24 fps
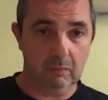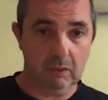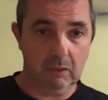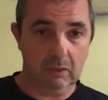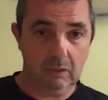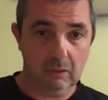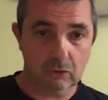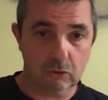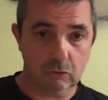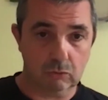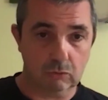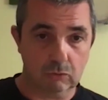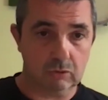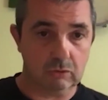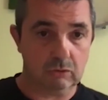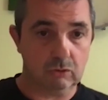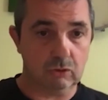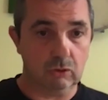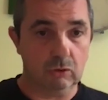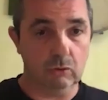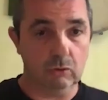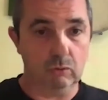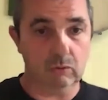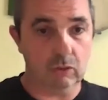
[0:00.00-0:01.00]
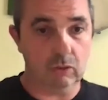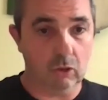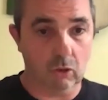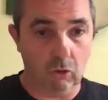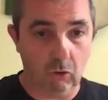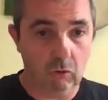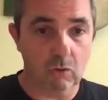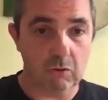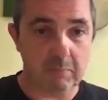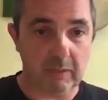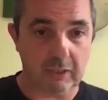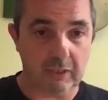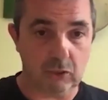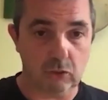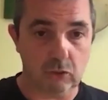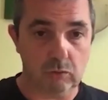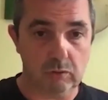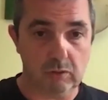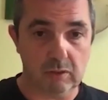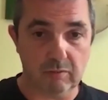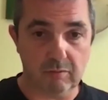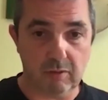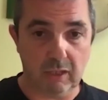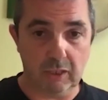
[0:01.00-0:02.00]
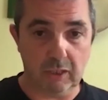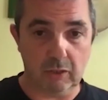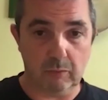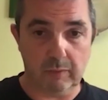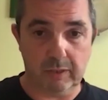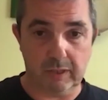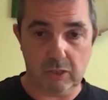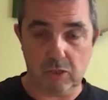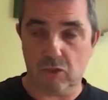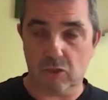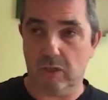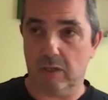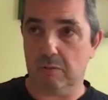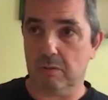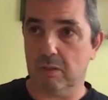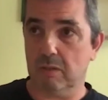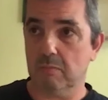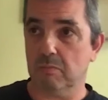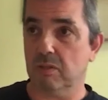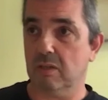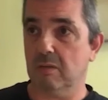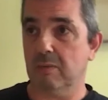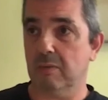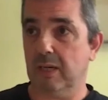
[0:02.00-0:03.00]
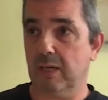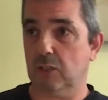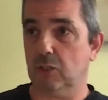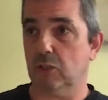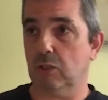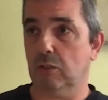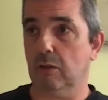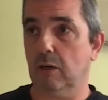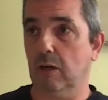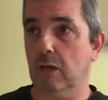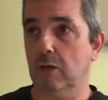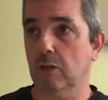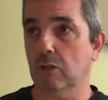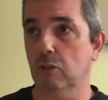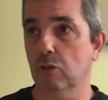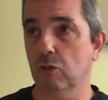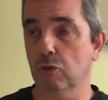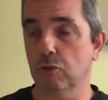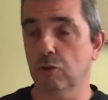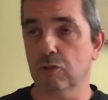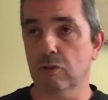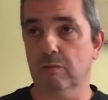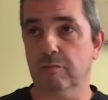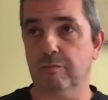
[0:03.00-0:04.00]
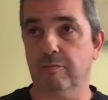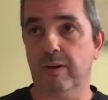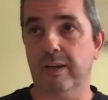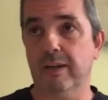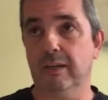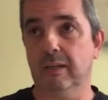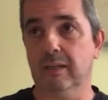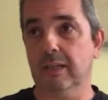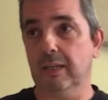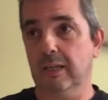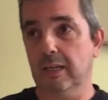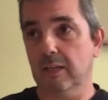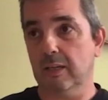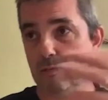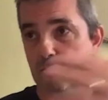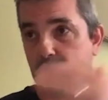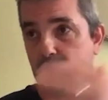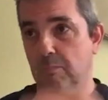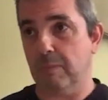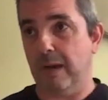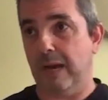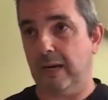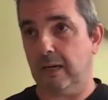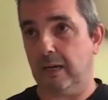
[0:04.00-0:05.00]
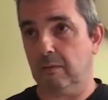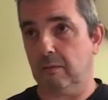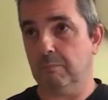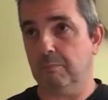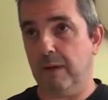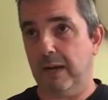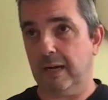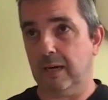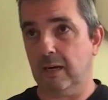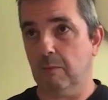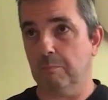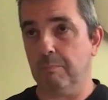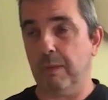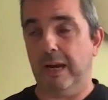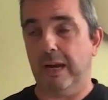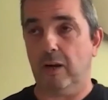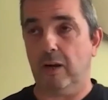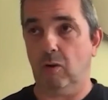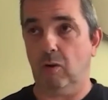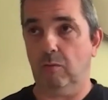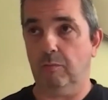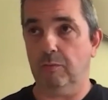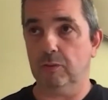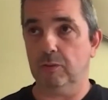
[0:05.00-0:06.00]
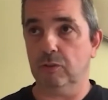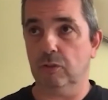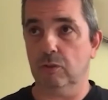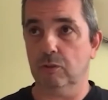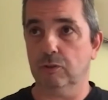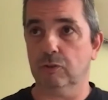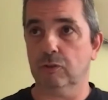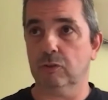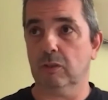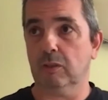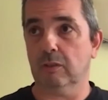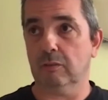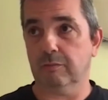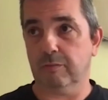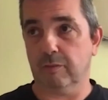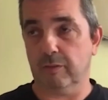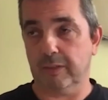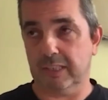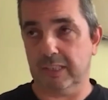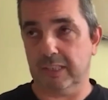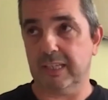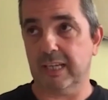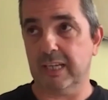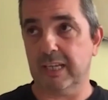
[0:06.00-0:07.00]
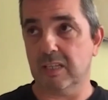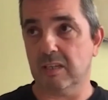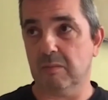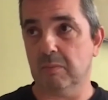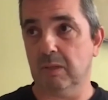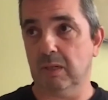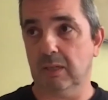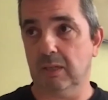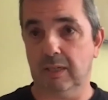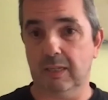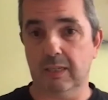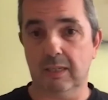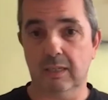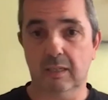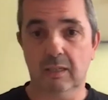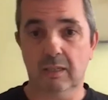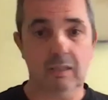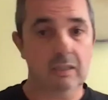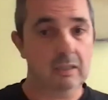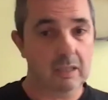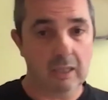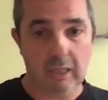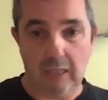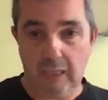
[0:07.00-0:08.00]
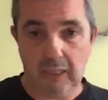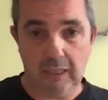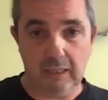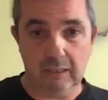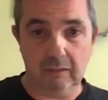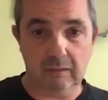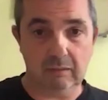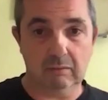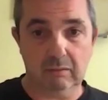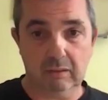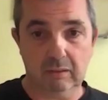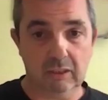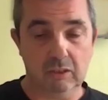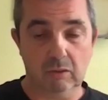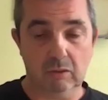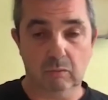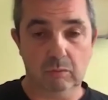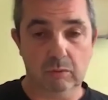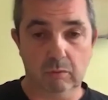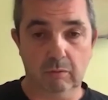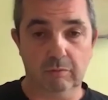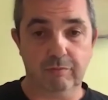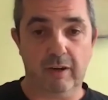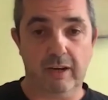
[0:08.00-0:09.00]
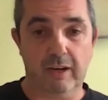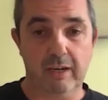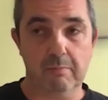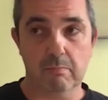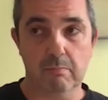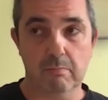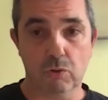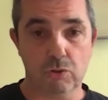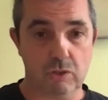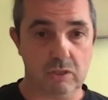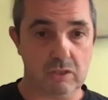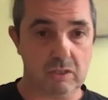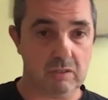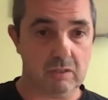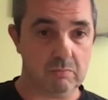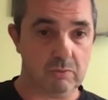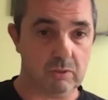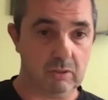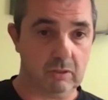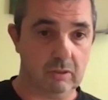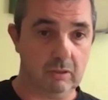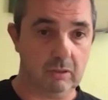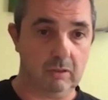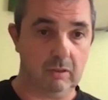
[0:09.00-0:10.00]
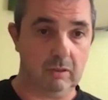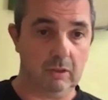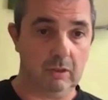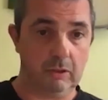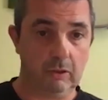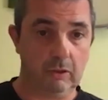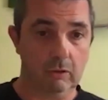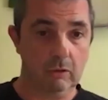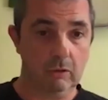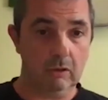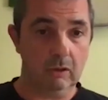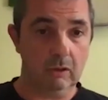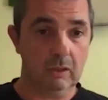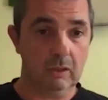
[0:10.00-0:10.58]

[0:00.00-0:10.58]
So always make sure you evaluate your systems to make sure how user friendly it is for back office users and for extensibility. And you'll find most systems are cool.